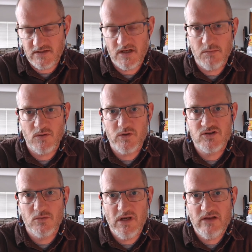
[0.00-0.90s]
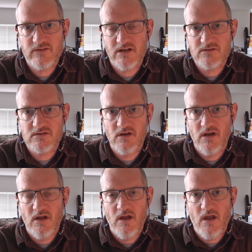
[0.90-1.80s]
about which should be left out.
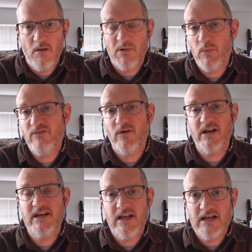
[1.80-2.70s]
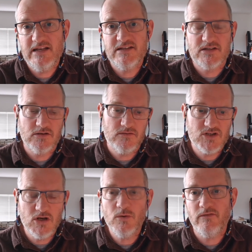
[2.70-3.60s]
But we find in at least
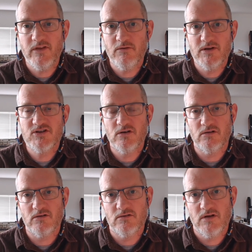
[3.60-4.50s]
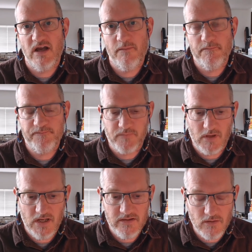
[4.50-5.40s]
2 of the original
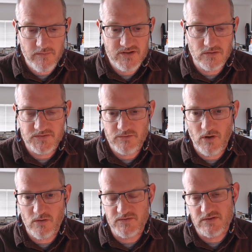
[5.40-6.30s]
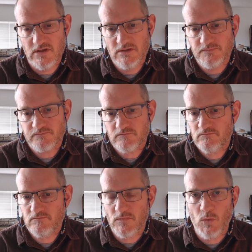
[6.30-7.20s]
scrolls,
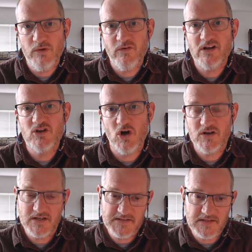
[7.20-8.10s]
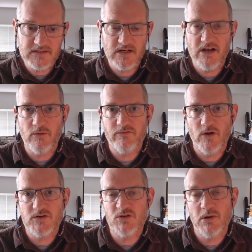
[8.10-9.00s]
we find God consistently
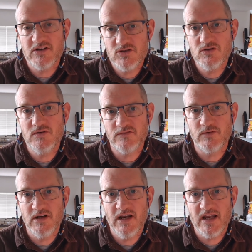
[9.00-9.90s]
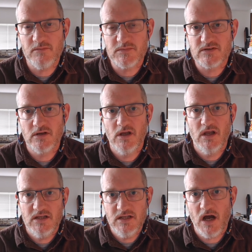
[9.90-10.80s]
referred to by 2 different names,
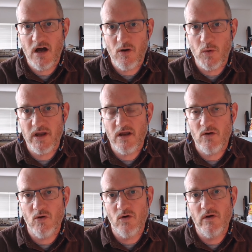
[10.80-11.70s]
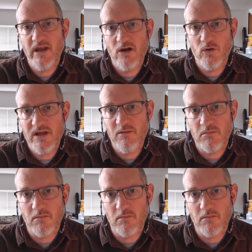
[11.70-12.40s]
Yahweh or Elohim.